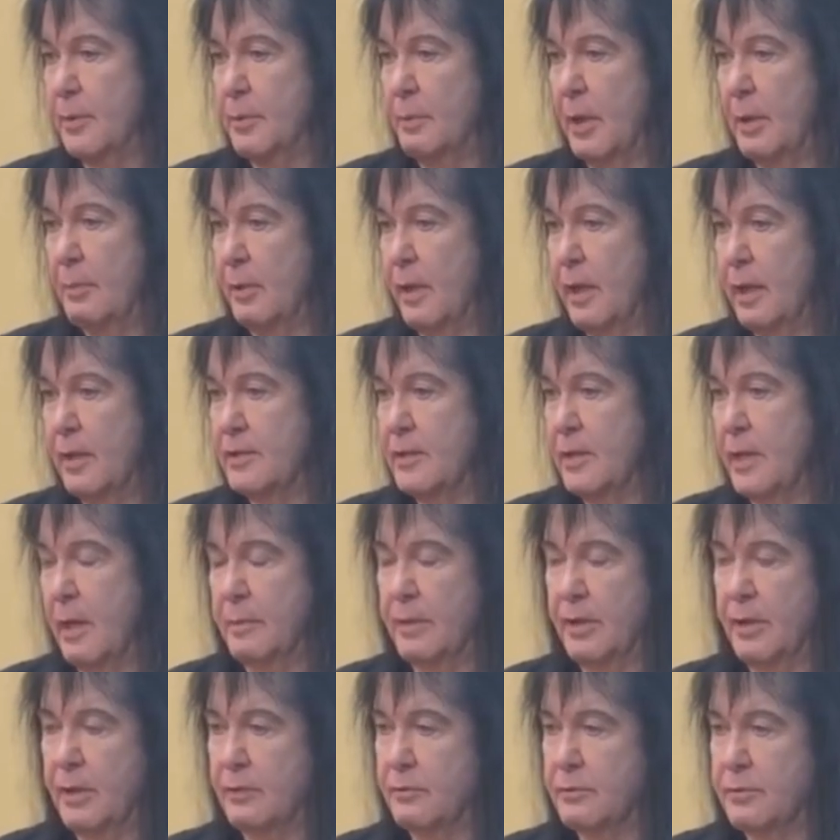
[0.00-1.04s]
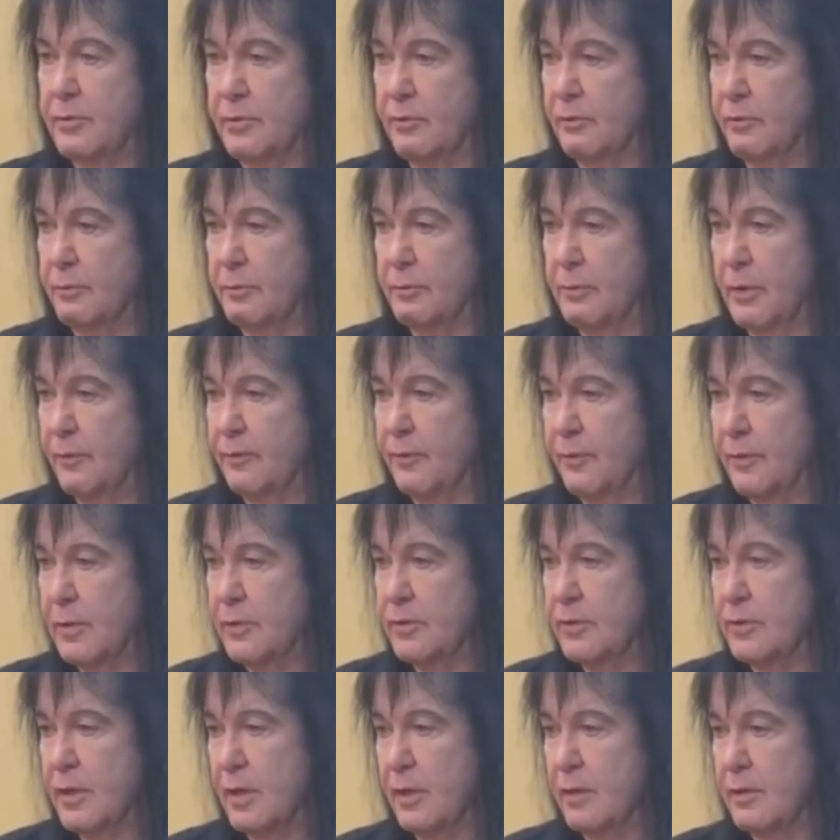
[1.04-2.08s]
Black Sabbath, I was over at my
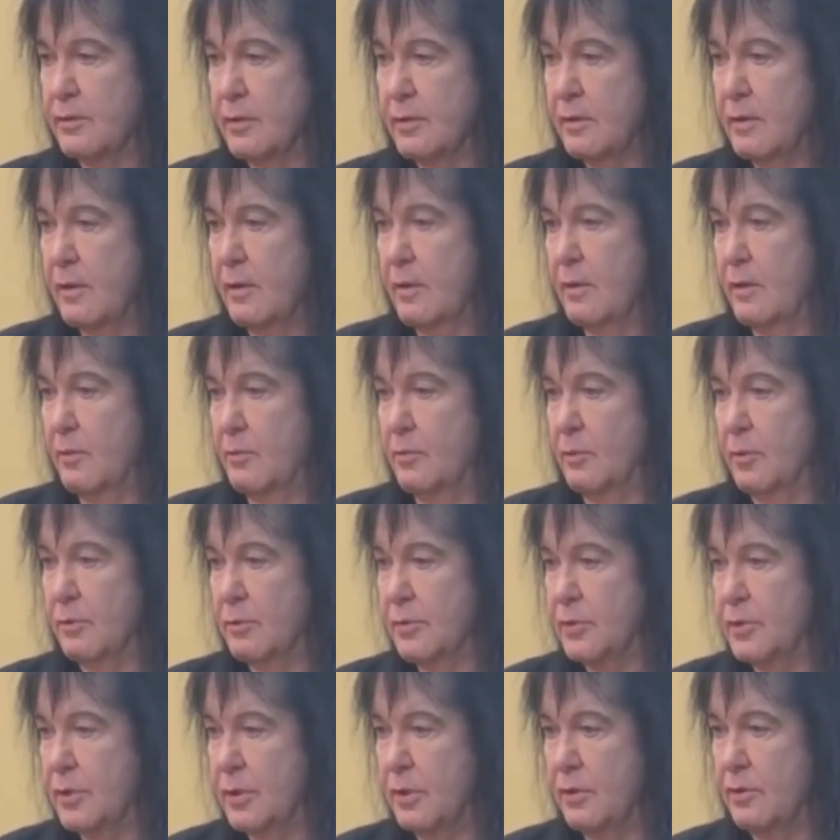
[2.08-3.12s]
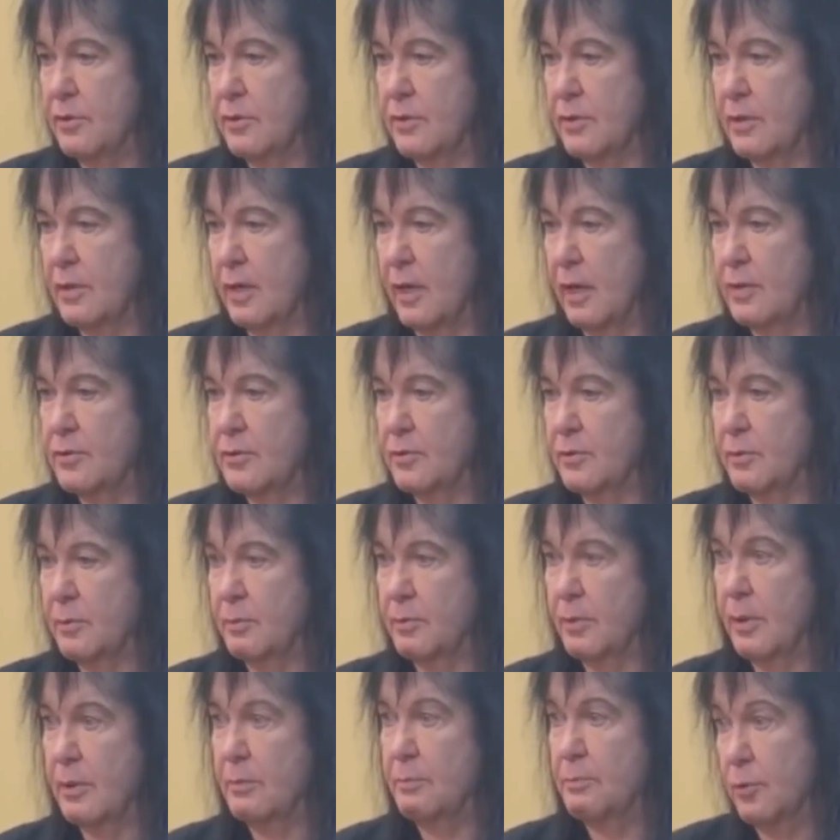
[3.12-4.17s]
friend's house. We were seniors in high school
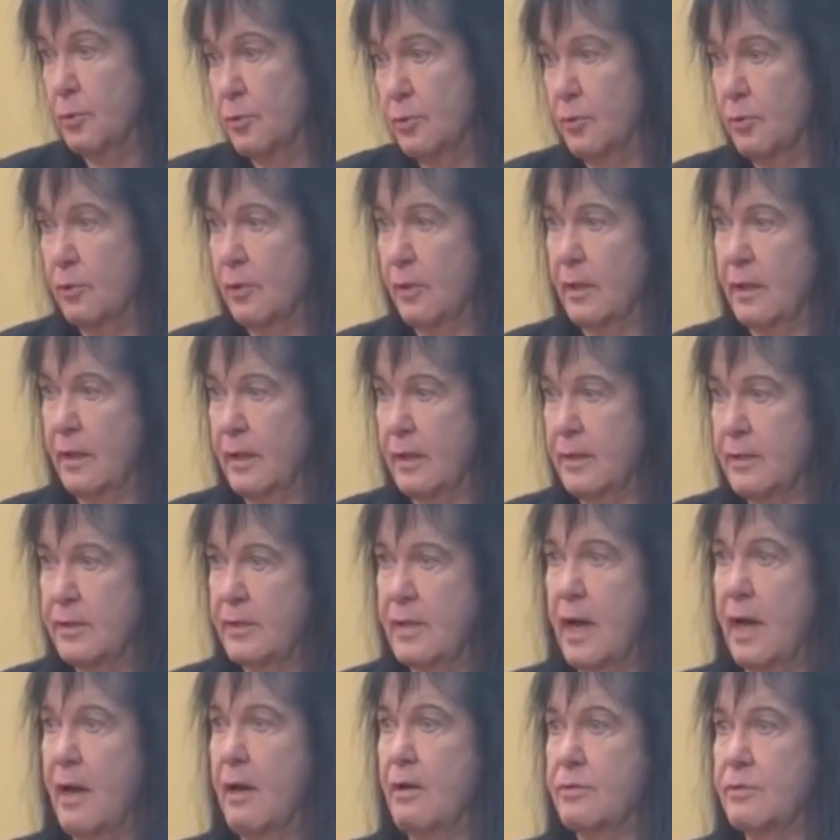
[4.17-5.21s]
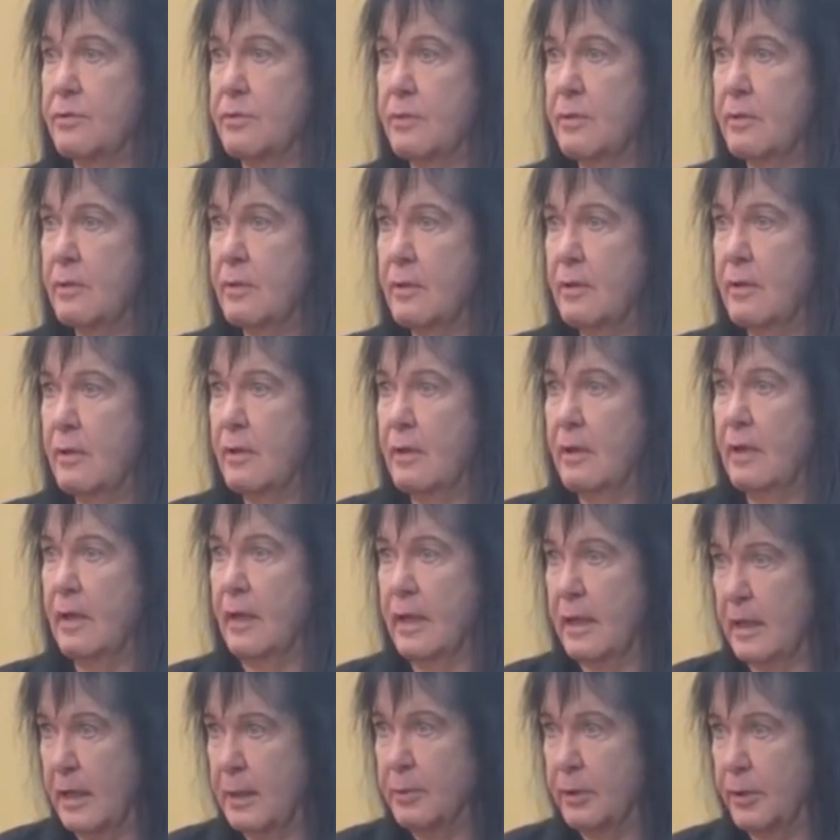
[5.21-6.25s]
playing pool at his house. And
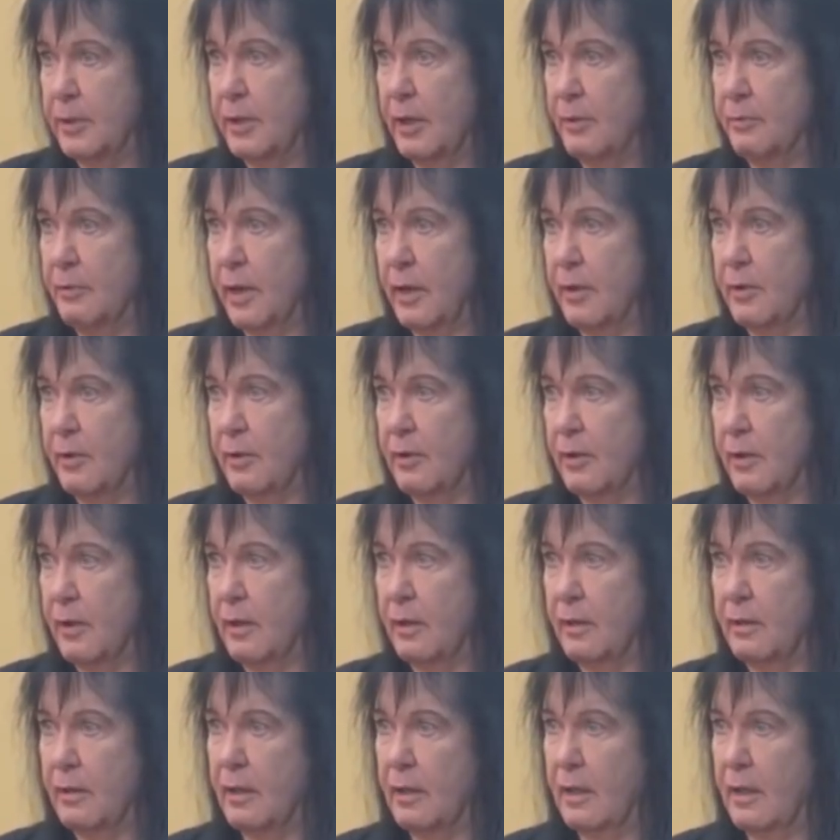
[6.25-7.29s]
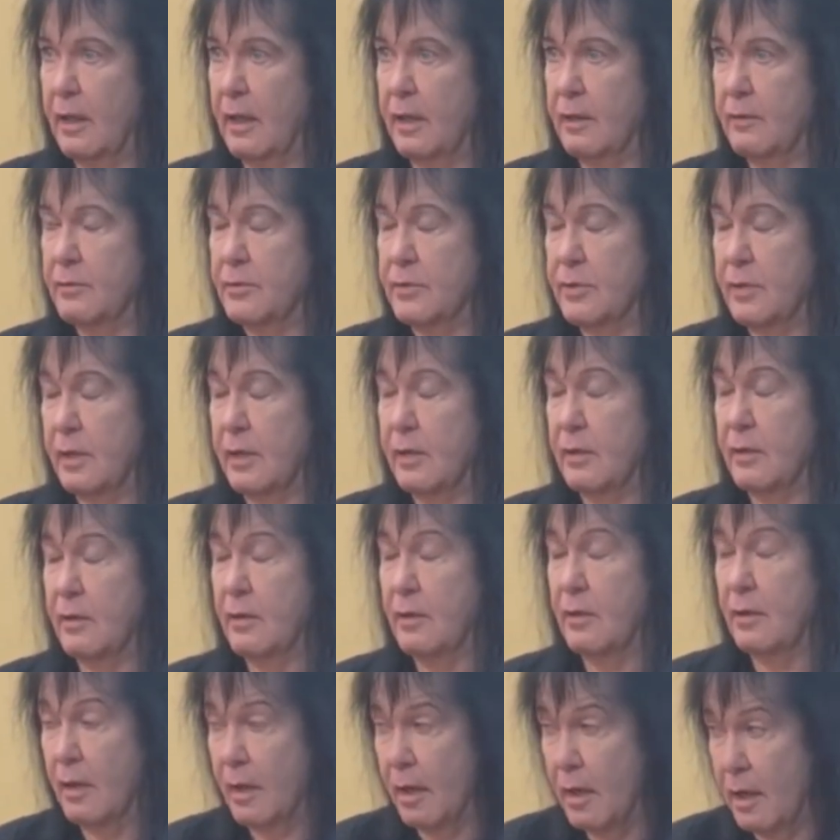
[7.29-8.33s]
he put that record on, and it was like,
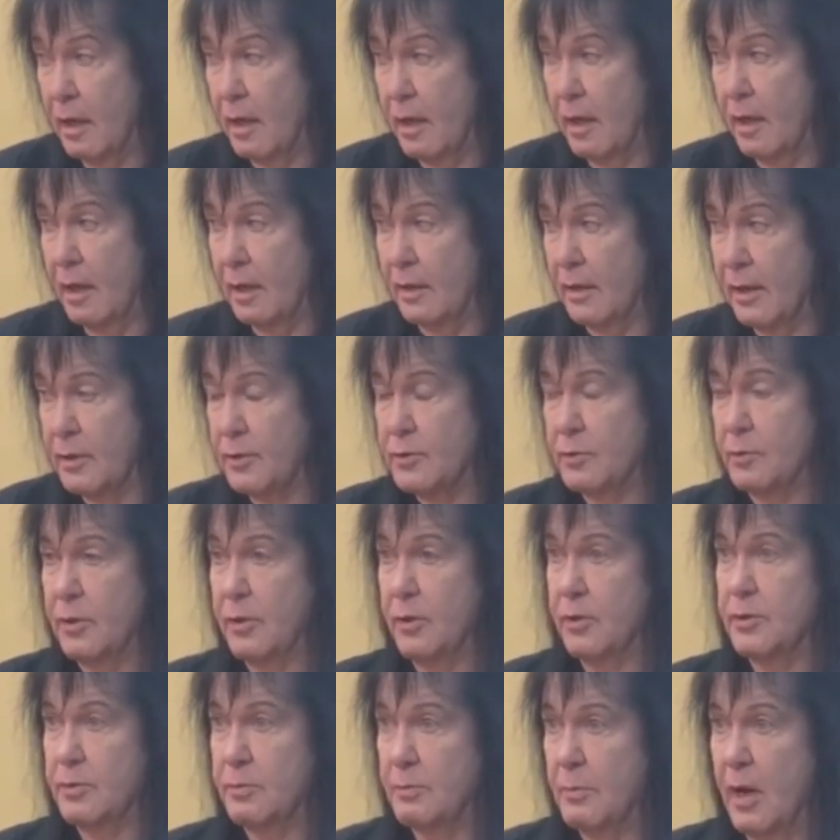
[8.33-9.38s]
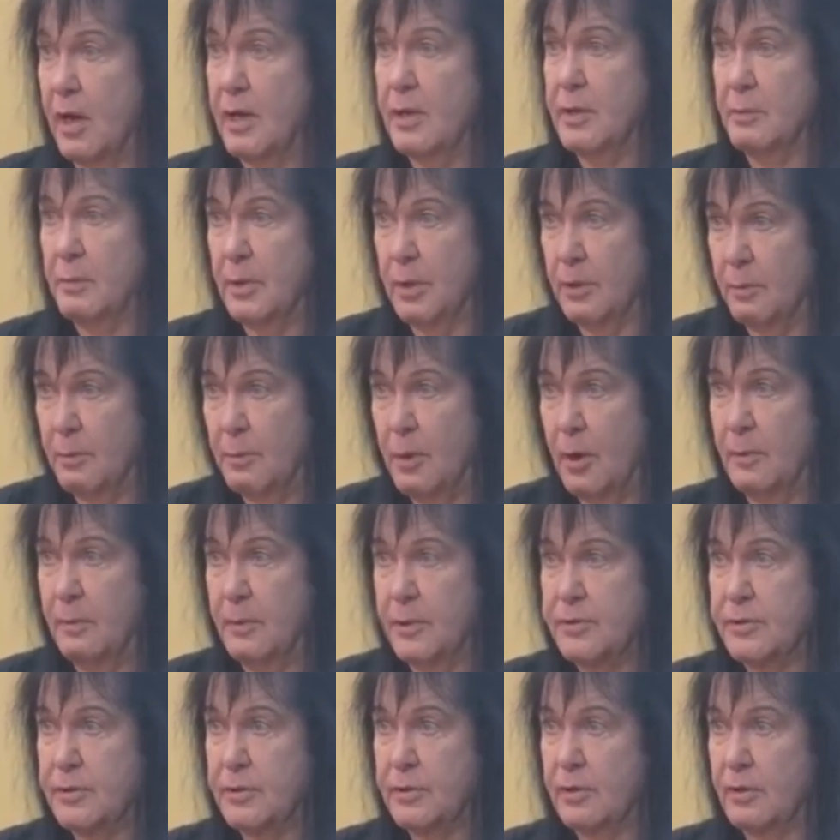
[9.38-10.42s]
that's one of those monumental
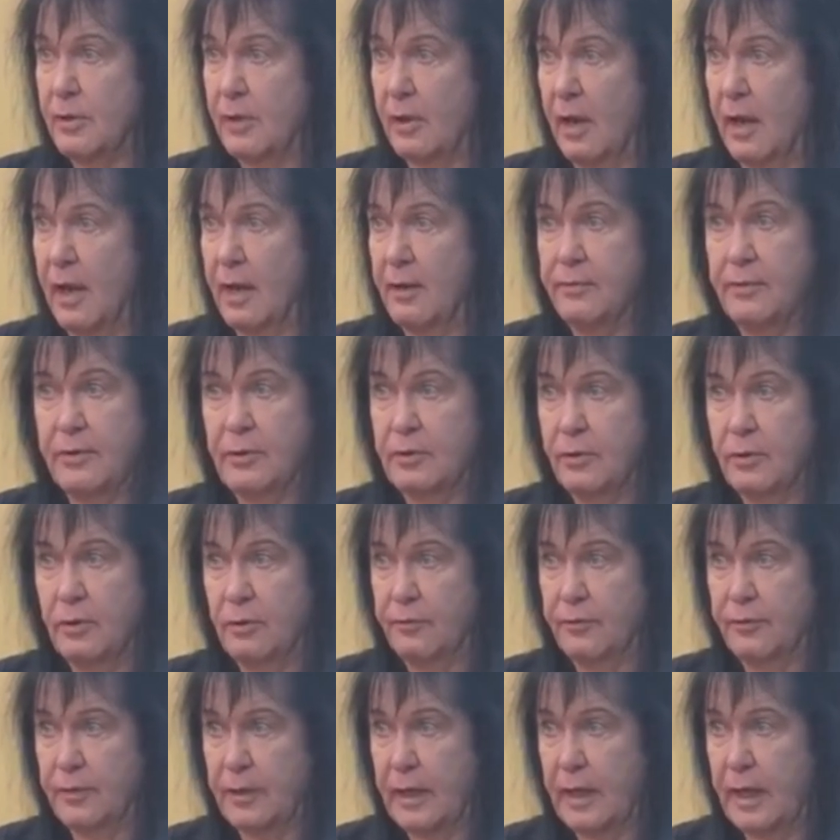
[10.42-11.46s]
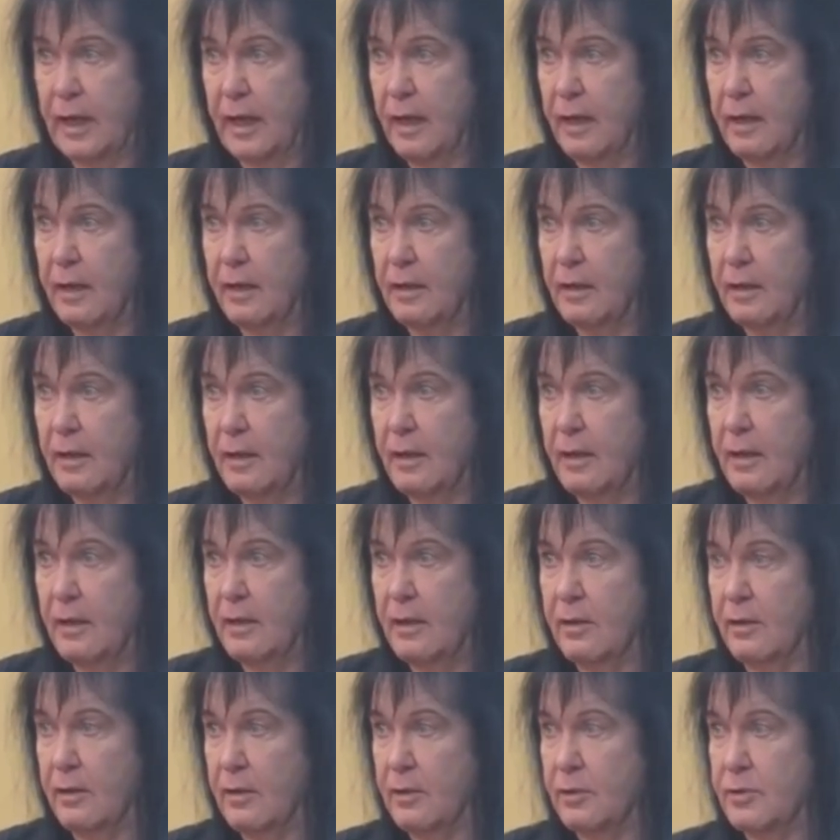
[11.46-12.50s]
moments in your life that you don't forget.
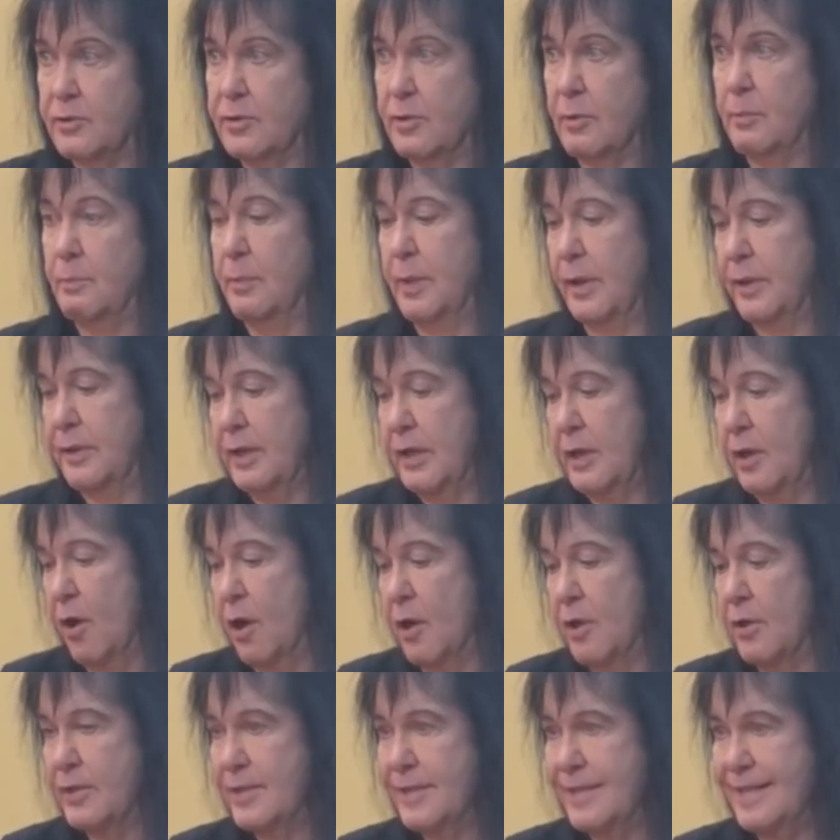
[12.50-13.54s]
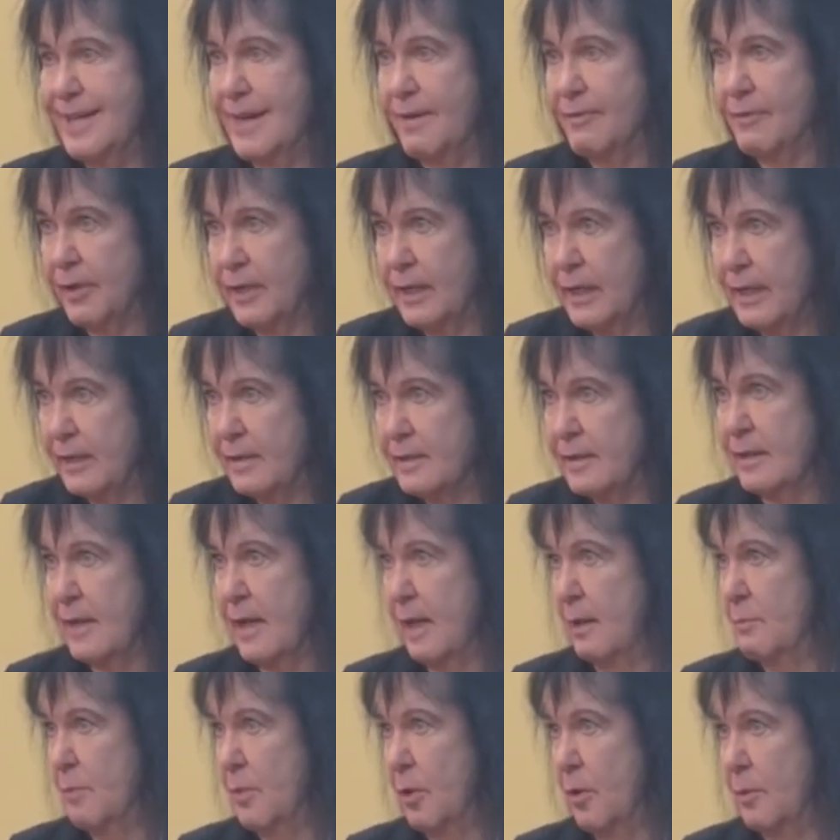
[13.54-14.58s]
You know, so, but the artist never gets
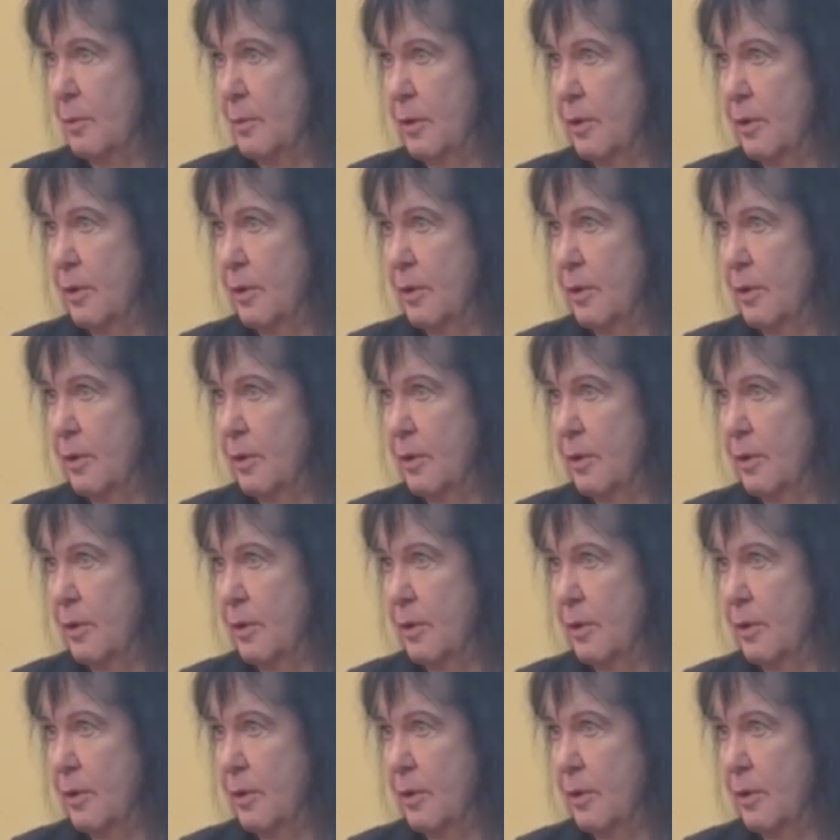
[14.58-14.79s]
that moment,